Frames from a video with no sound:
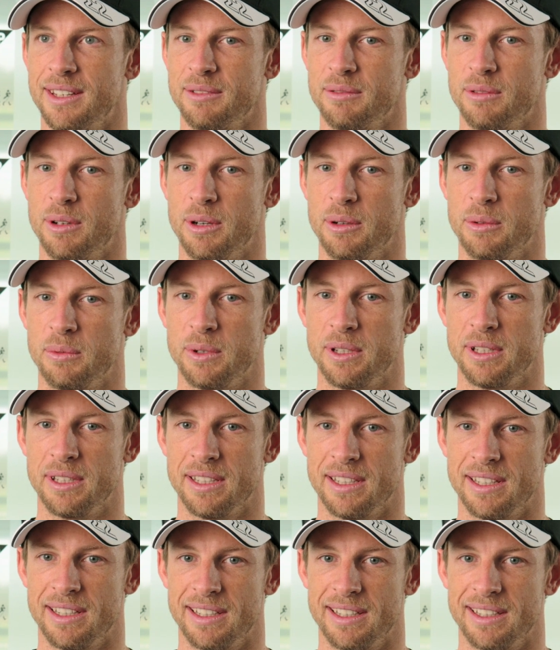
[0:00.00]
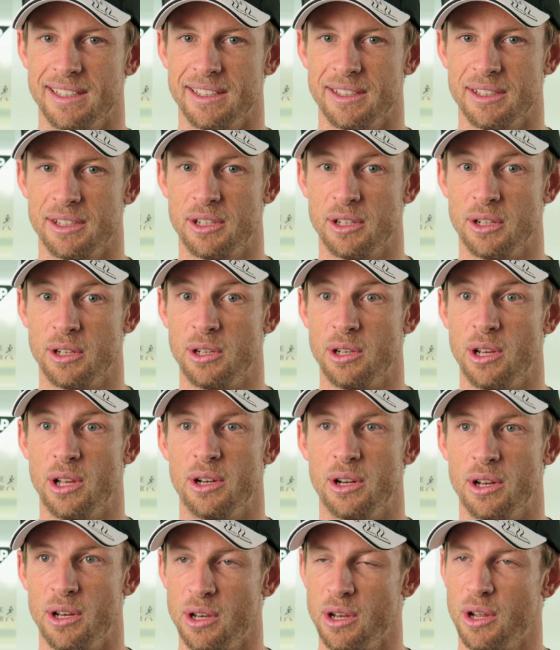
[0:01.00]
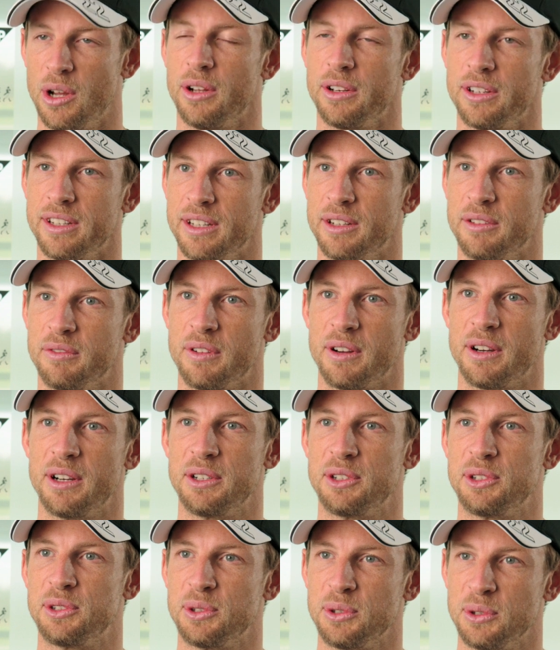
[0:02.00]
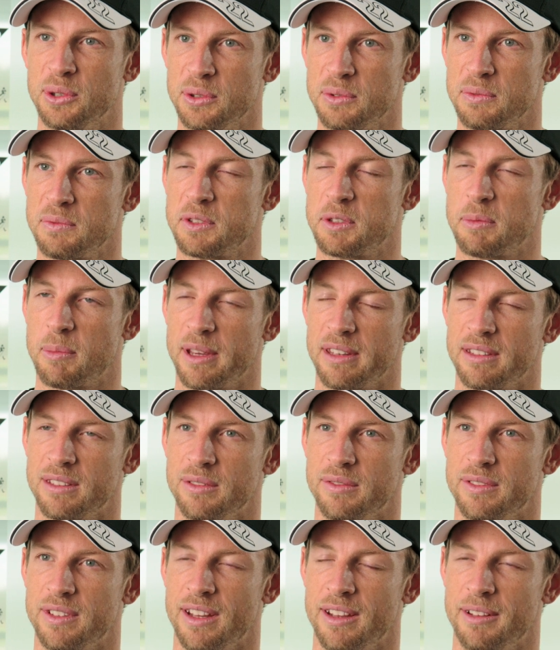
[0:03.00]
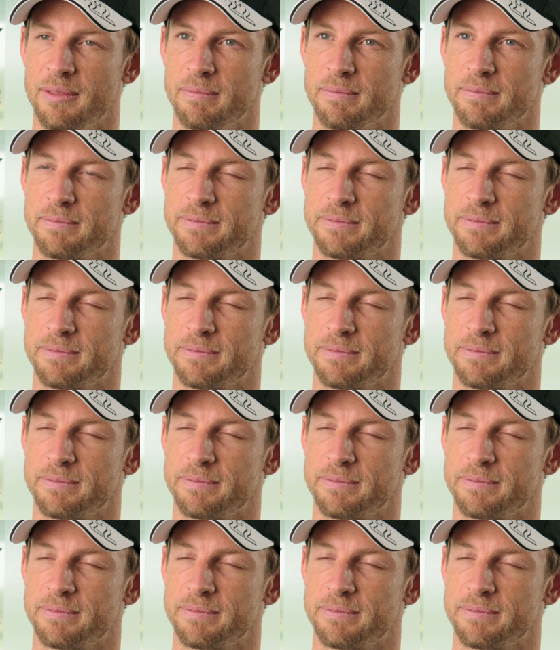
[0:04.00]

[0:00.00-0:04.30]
where we can learn a lot in a very short space of time.